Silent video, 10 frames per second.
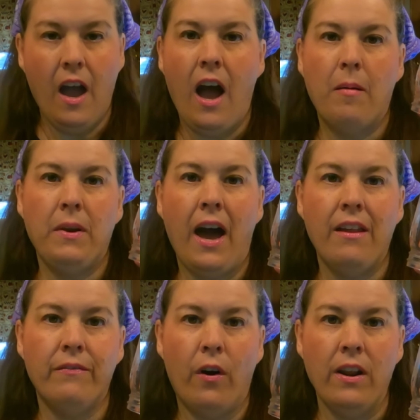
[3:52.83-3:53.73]
I'm not
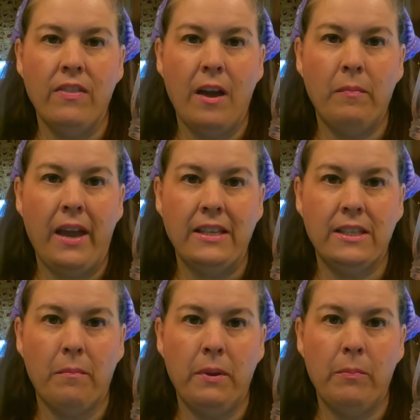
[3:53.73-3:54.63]
inverting them like
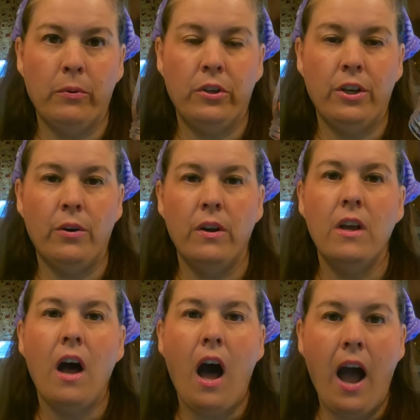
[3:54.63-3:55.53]
some people do.
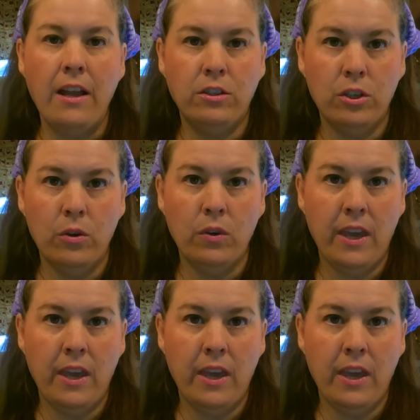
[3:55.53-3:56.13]
I do